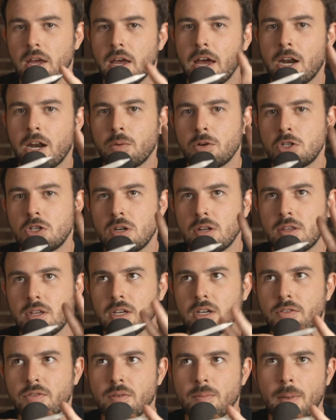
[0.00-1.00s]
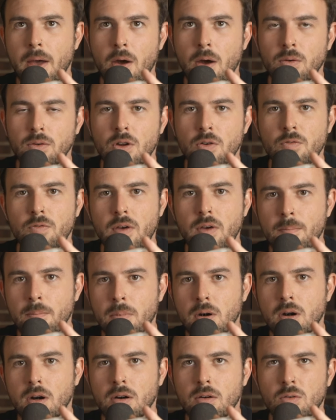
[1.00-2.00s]
and i want you to think of about
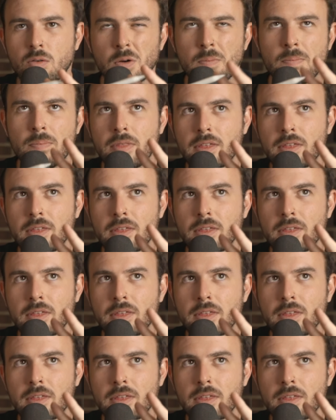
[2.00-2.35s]
november or